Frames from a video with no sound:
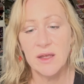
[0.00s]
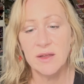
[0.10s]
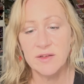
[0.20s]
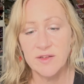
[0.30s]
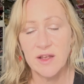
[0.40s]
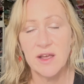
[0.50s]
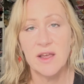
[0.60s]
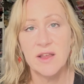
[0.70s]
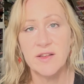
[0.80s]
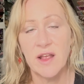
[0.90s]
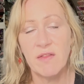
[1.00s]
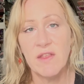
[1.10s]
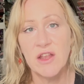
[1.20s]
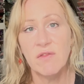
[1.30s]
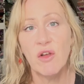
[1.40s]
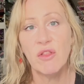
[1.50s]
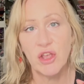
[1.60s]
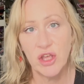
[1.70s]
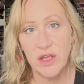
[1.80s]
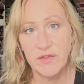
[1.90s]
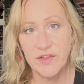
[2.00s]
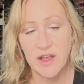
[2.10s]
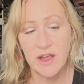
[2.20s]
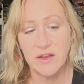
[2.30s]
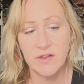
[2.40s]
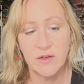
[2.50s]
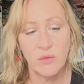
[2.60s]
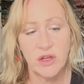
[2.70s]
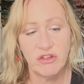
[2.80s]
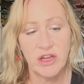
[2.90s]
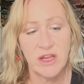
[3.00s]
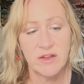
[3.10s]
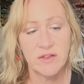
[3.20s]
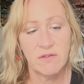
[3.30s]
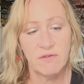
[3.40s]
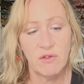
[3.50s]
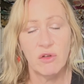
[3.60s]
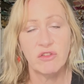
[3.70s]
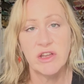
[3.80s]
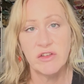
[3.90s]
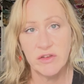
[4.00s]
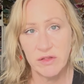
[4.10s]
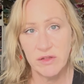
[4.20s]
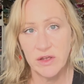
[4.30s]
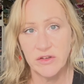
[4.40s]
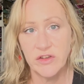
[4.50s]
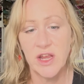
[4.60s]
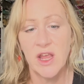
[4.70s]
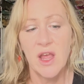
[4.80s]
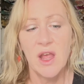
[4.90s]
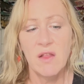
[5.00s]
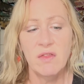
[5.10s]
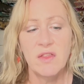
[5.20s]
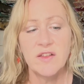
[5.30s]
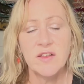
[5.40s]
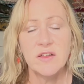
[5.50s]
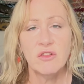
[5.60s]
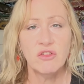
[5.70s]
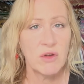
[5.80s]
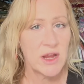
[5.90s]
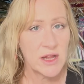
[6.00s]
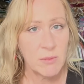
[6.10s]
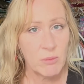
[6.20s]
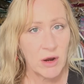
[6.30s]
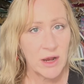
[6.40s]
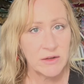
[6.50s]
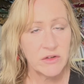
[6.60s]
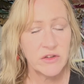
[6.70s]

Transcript: size, and then you've got the curve size, which is the 14 to 30. This is an Australian brand,